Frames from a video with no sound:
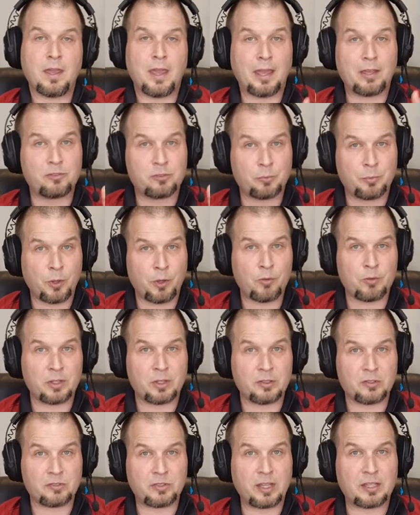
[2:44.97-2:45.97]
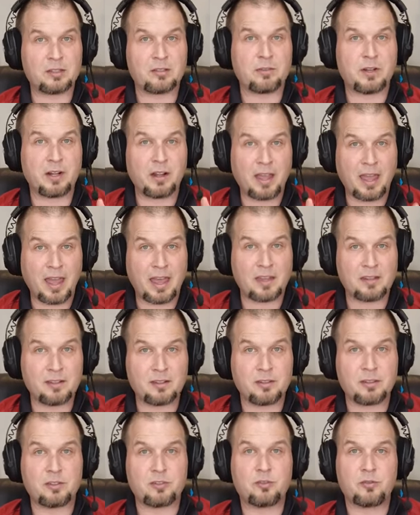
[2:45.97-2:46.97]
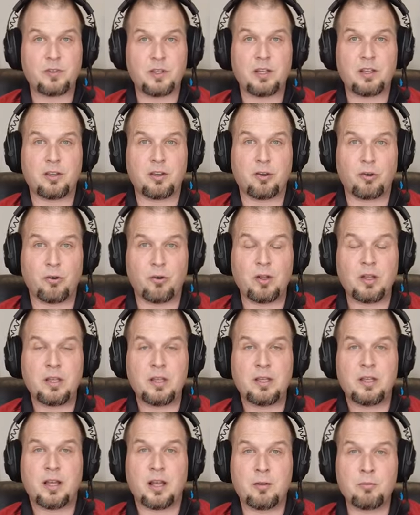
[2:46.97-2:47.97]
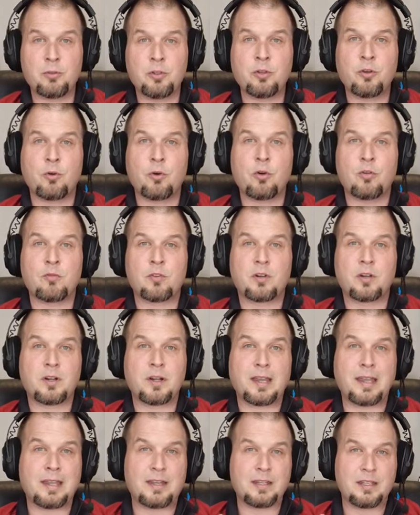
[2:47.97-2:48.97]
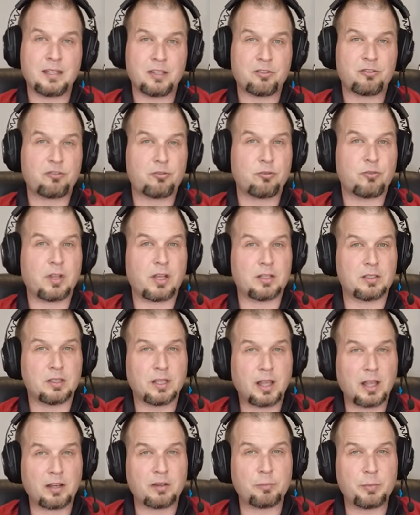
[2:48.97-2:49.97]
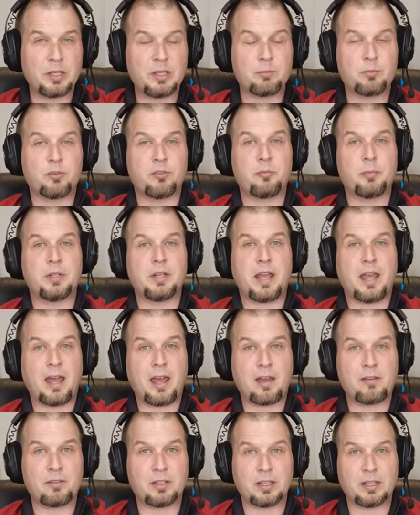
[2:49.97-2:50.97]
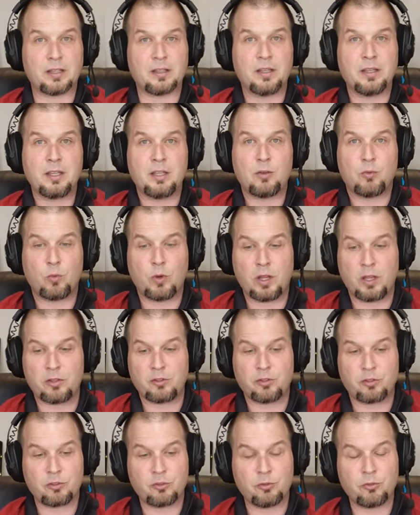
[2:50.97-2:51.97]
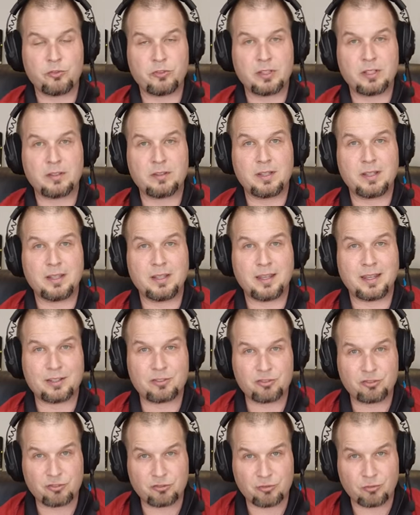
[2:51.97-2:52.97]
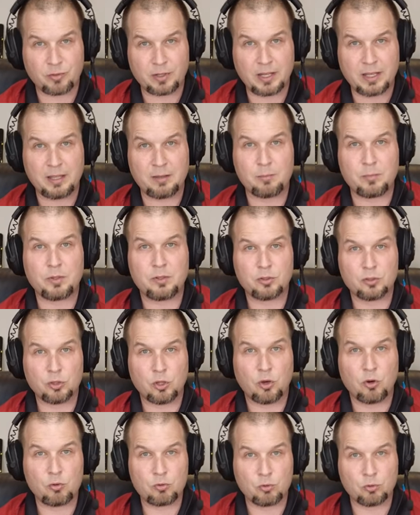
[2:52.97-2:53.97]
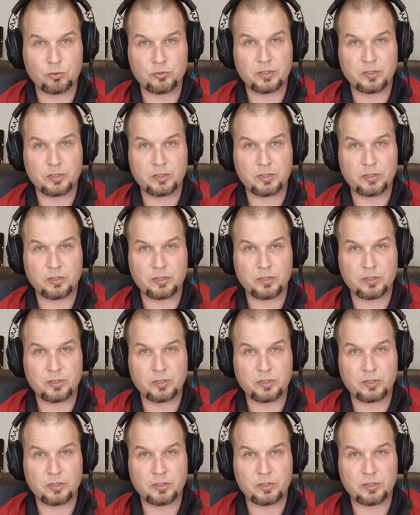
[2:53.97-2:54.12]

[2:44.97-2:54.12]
As a bonus, at the very end of this video, I want to go over an issue that a lot of people have been having when you're using the extreme local